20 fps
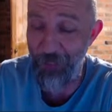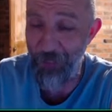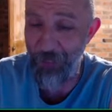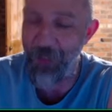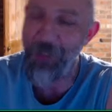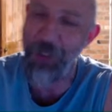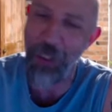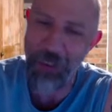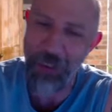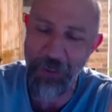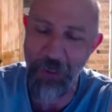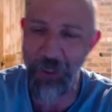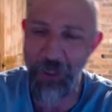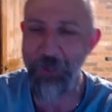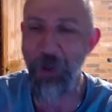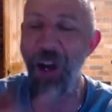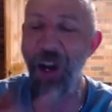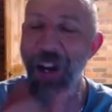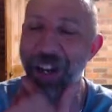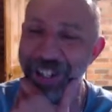Well, let's
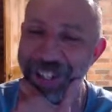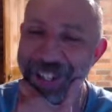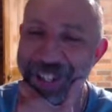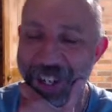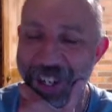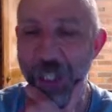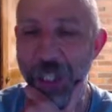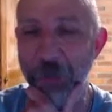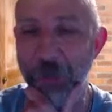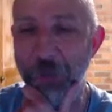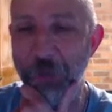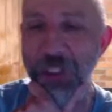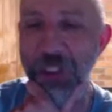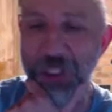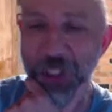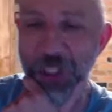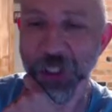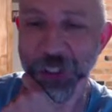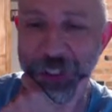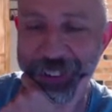try
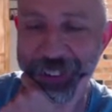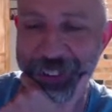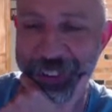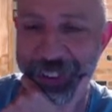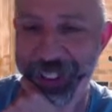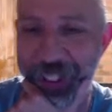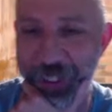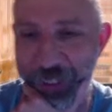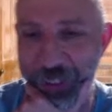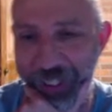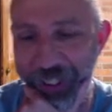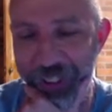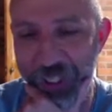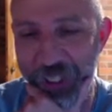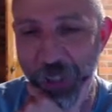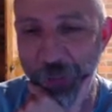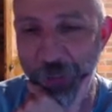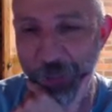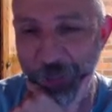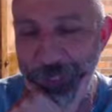social engineering in
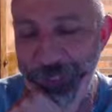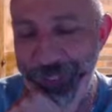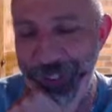general.